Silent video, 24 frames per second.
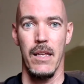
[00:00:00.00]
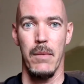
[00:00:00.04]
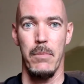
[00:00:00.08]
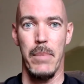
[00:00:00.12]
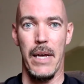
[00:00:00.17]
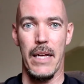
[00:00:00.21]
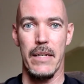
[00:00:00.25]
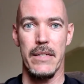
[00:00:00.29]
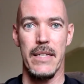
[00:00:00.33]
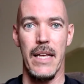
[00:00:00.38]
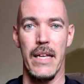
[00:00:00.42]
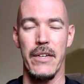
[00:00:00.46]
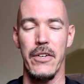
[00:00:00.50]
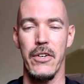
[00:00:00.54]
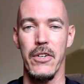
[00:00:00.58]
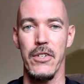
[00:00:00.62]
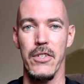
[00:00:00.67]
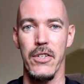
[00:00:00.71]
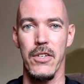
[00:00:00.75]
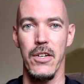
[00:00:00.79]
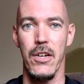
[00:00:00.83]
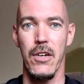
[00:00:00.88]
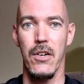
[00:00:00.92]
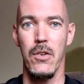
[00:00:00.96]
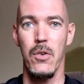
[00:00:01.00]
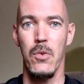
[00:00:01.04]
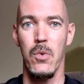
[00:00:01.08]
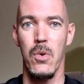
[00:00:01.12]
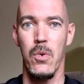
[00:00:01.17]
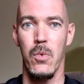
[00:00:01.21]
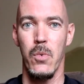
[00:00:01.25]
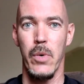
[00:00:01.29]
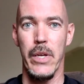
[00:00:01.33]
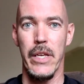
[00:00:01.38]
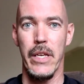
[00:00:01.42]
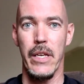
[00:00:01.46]
About 10 years
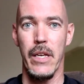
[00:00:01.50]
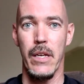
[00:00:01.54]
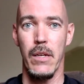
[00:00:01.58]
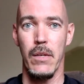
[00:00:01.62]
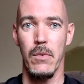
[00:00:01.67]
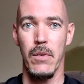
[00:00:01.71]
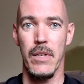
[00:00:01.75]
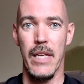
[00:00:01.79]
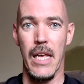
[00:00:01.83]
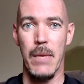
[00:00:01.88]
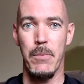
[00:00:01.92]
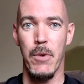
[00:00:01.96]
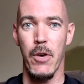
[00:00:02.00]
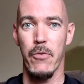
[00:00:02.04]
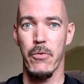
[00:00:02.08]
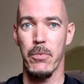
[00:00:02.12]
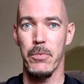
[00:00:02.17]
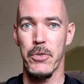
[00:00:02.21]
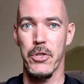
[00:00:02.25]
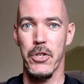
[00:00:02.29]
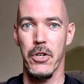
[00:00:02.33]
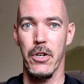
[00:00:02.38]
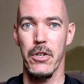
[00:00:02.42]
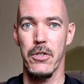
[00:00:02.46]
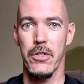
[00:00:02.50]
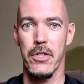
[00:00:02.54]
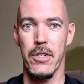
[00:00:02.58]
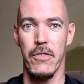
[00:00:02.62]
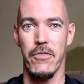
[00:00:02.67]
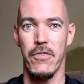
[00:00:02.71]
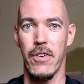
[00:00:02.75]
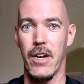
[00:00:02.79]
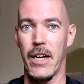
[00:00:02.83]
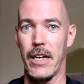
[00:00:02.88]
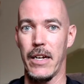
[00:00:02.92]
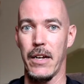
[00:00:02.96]
ago we came home from church to
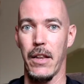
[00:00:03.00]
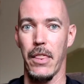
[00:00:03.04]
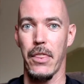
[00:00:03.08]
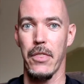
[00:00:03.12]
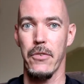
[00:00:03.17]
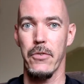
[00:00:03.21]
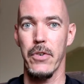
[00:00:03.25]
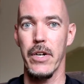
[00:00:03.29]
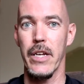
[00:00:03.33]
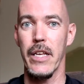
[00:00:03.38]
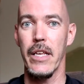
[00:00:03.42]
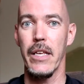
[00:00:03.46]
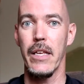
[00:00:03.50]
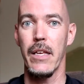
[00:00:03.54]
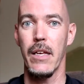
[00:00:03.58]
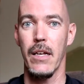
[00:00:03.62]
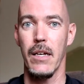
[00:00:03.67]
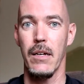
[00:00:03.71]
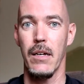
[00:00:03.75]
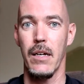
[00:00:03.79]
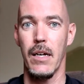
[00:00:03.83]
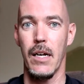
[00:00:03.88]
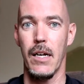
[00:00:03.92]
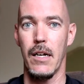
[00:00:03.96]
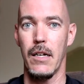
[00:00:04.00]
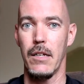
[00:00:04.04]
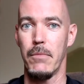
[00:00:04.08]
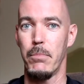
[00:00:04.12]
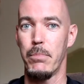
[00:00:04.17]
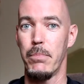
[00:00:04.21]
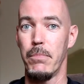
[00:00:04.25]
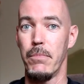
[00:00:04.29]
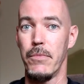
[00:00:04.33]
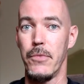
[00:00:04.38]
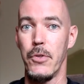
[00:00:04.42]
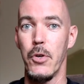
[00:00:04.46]
find 3
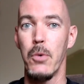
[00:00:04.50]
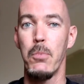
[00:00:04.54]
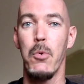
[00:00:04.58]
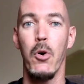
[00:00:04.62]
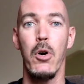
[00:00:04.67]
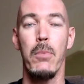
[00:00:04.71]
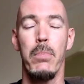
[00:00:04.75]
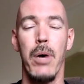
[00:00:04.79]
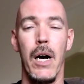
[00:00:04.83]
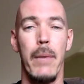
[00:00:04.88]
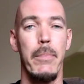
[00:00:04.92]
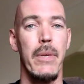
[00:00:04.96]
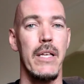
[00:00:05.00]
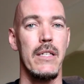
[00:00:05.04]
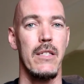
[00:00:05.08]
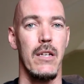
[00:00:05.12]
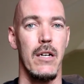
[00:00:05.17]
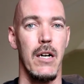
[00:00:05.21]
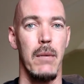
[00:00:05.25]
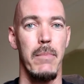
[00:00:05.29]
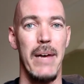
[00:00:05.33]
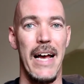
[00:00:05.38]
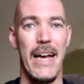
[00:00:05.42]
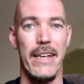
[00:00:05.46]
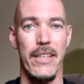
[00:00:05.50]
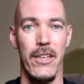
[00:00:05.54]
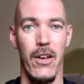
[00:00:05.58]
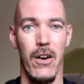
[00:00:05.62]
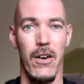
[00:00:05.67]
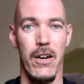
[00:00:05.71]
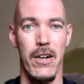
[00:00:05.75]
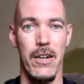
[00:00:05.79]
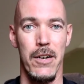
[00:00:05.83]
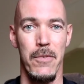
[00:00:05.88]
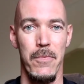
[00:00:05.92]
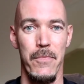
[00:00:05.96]
newborn puppies in our
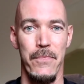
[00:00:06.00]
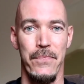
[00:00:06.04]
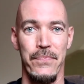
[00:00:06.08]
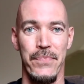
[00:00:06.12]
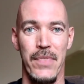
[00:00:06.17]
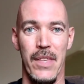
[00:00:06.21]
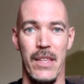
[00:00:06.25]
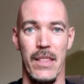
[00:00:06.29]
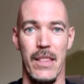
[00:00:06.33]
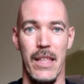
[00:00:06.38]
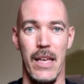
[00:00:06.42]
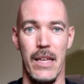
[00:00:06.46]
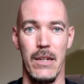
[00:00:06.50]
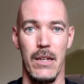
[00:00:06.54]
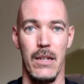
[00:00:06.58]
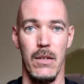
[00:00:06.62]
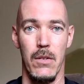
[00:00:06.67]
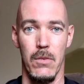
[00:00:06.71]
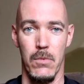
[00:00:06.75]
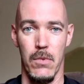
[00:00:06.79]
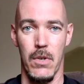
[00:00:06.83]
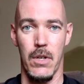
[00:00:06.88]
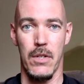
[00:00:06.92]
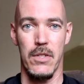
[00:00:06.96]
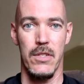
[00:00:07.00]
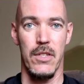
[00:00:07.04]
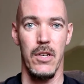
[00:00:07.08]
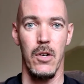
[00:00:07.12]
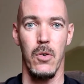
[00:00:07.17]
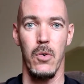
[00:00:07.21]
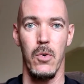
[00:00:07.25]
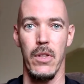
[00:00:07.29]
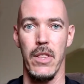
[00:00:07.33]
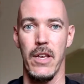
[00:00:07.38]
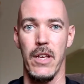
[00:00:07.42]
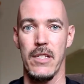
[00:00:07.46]
backyard that are
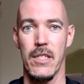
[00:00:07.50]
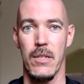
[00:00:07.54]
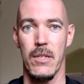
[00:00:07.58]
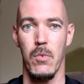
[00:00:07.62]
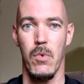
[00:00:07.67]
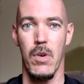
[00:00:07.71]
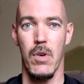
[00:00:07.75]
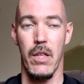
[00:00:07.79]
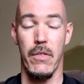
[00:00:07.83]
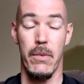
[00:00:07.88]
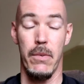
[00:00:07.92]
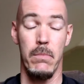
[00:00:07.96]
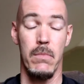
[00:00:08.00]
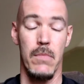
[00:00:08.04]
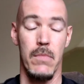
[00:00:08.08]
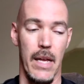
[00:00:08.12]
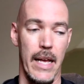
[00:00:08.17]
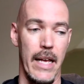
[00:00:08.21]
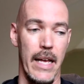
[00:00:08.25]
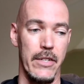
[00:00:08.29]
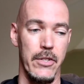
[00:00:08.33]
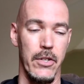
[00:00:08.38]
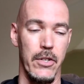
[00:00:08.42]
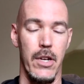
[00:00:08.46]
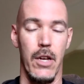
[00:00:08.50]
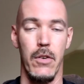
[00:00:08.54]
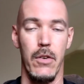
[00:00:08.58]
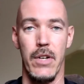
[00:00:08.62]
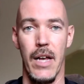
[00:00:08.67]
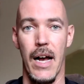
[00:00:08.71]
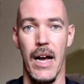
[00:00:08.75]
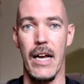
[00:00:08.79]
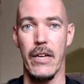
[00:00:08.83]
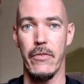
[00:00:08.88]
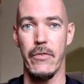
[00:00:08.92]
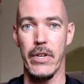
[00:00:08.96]
still with us. One of them, as you know,
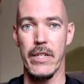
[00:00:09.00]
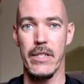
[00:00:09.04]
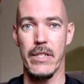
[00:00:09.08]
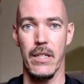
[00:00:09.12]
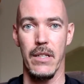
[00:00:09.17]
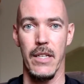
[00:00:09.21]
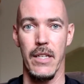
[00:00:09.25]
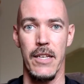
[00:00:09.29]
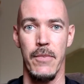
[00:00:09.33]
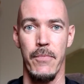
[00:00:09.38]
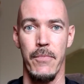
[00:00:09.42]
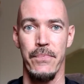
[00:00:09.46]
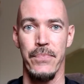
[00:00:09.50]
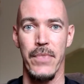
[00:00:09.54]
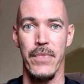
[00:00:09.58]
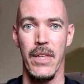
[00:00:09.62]
died recently.